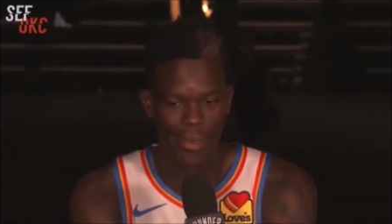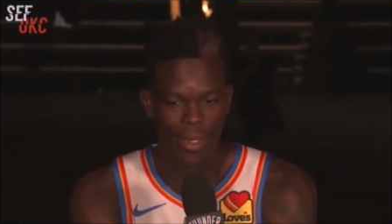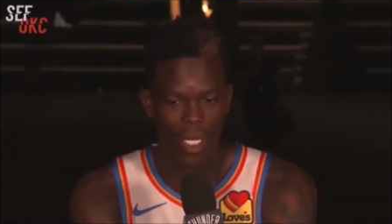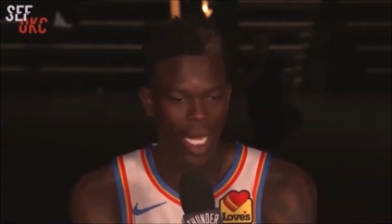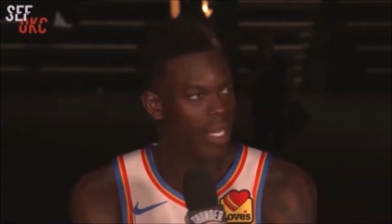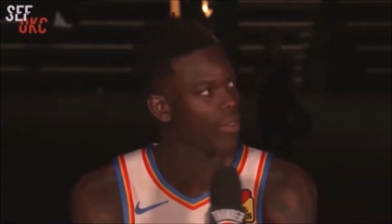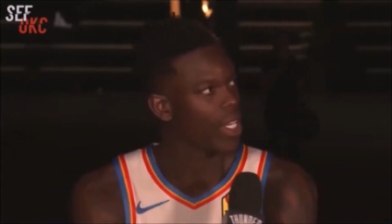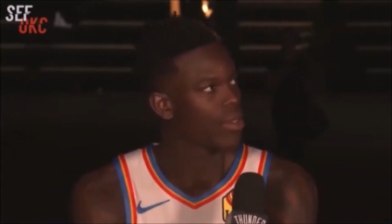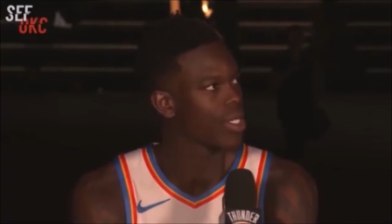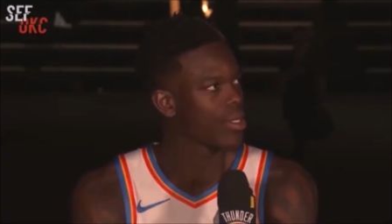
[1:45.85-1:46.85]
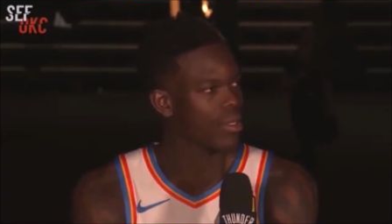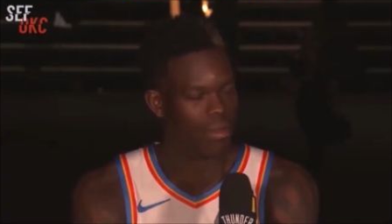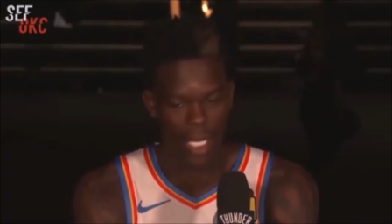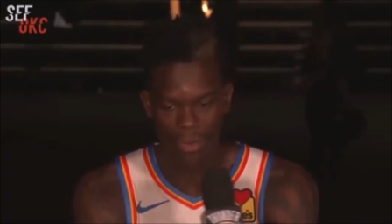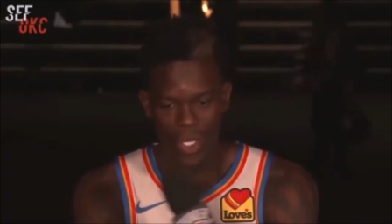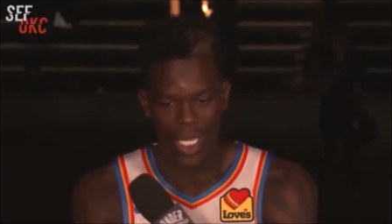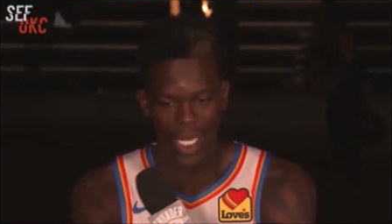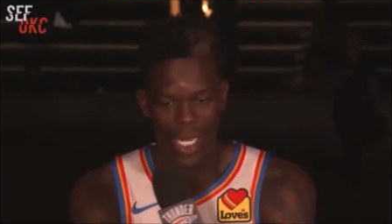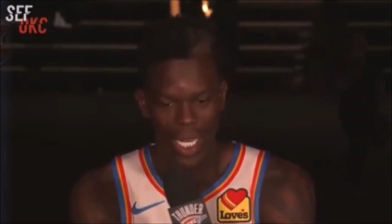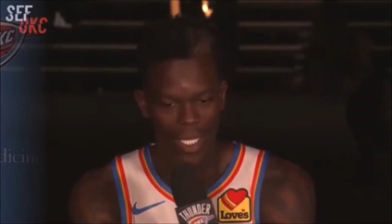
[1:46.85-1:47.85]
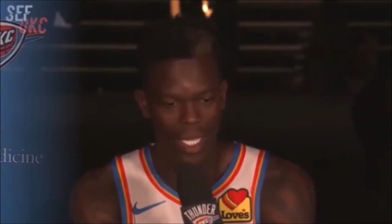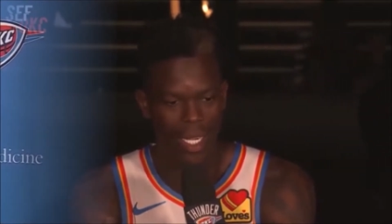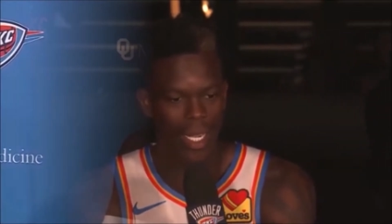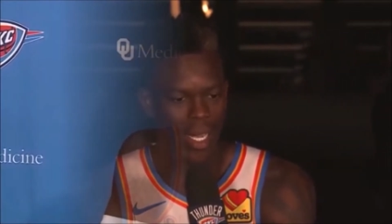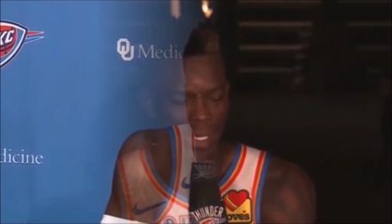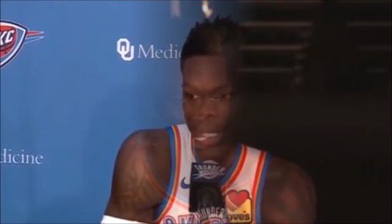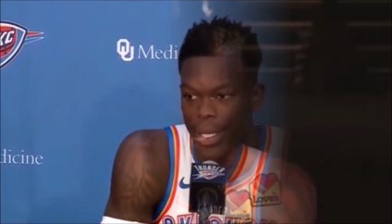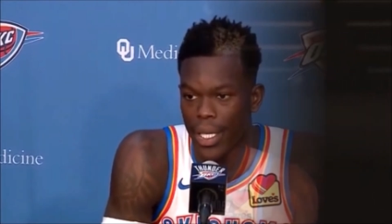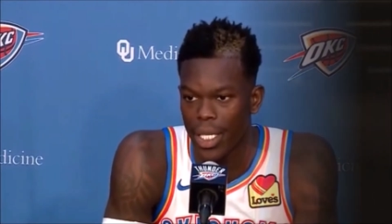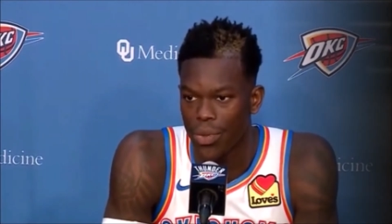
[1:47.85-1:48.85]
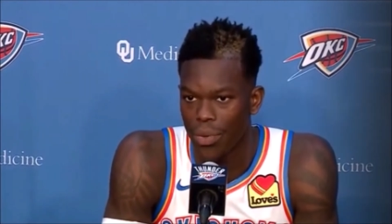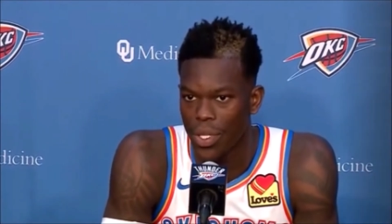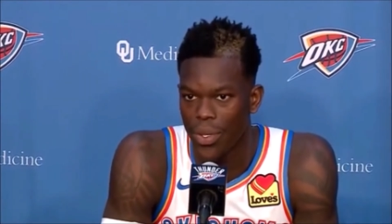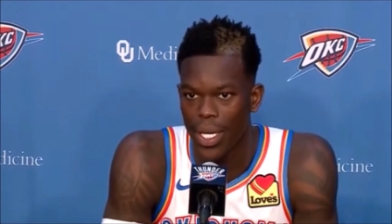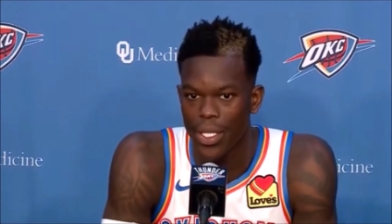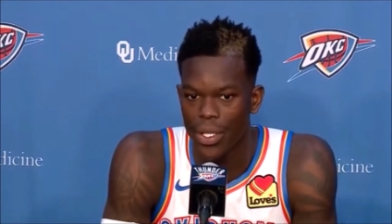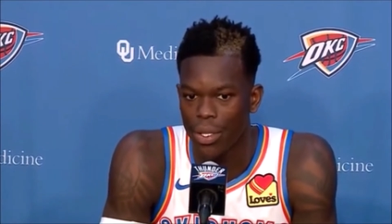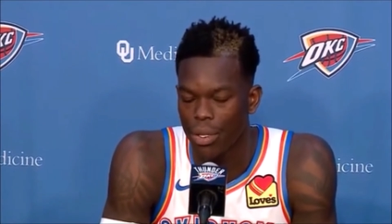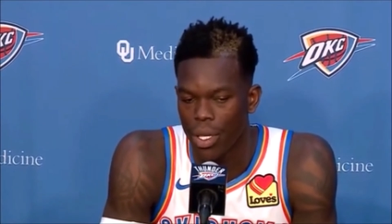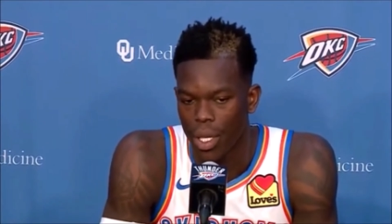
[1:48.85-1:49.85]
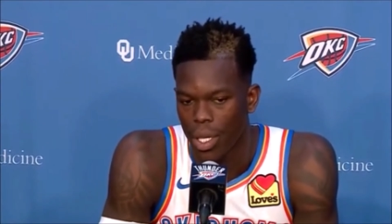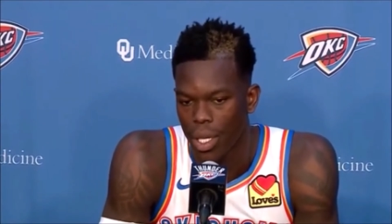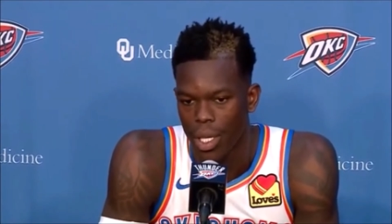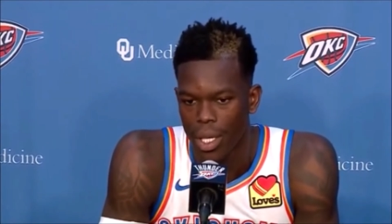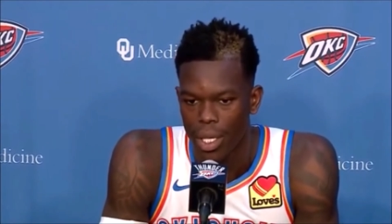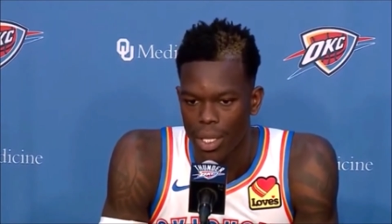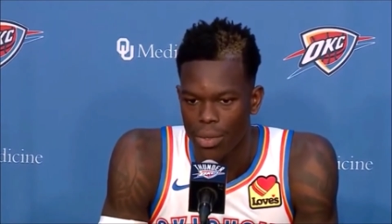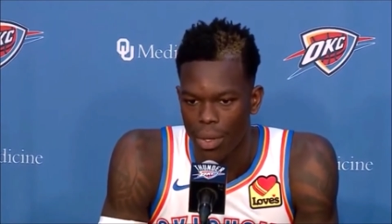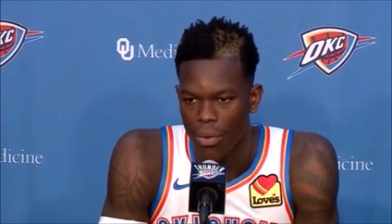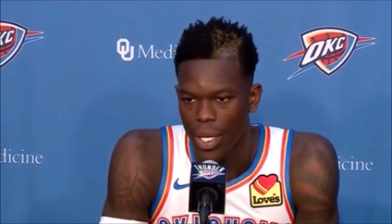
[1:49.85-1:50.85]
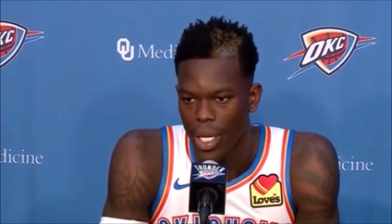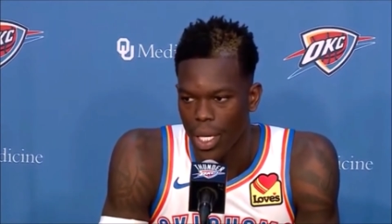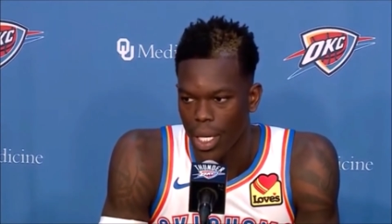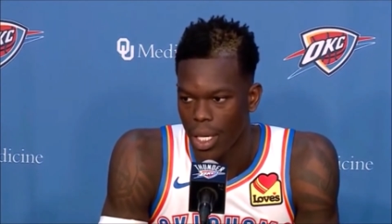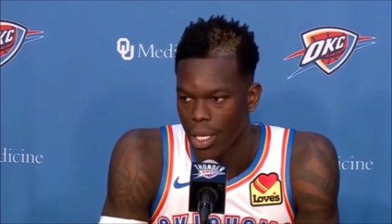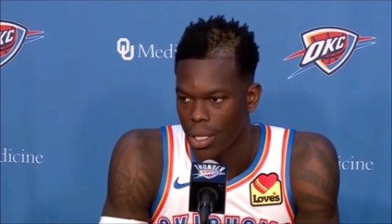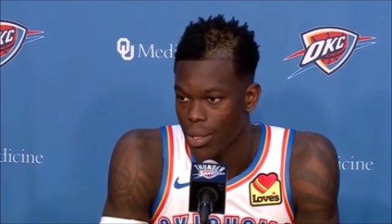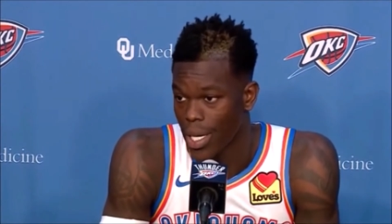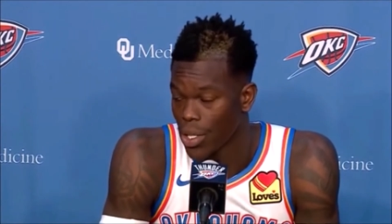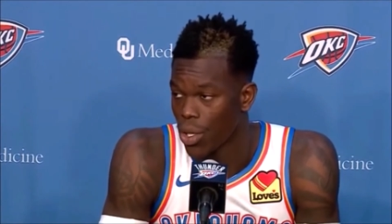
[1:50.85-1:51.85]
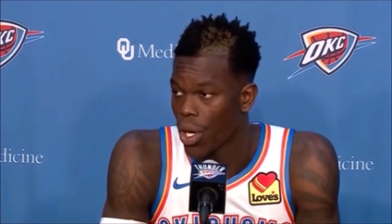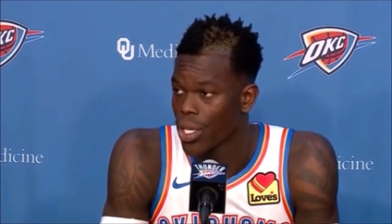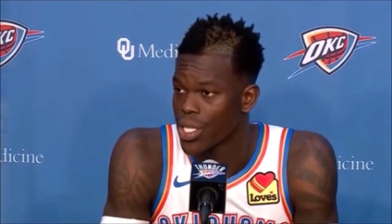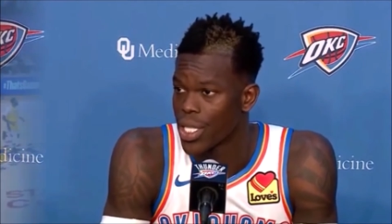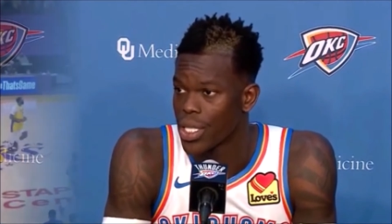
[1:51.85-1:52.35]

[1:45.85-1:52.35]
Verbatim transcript: Schroeder also happens to be the best trade chip Los Angeles holds to upgrade its roster. League sources